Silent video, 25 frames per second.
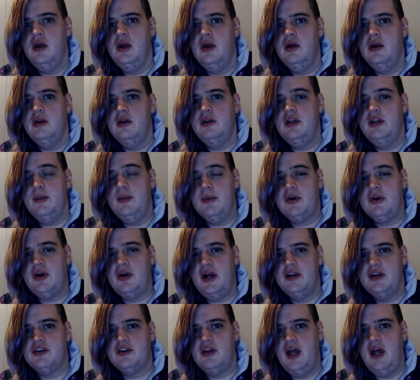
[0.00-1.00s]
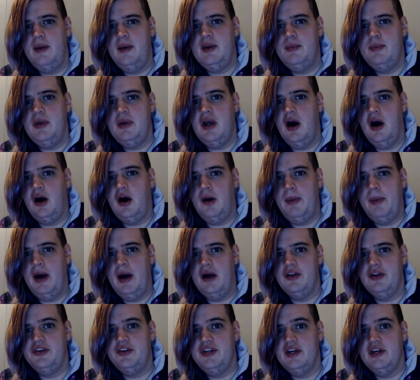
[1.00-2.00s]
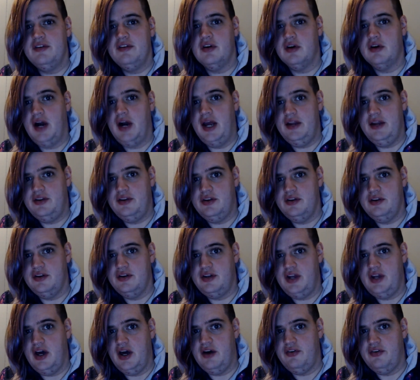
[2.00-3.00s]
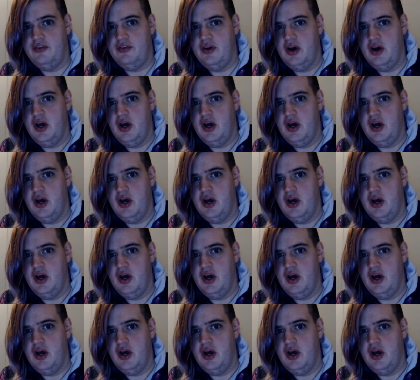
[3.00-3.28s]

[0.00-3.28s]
Democrats claim to be all about civil rights and stuff,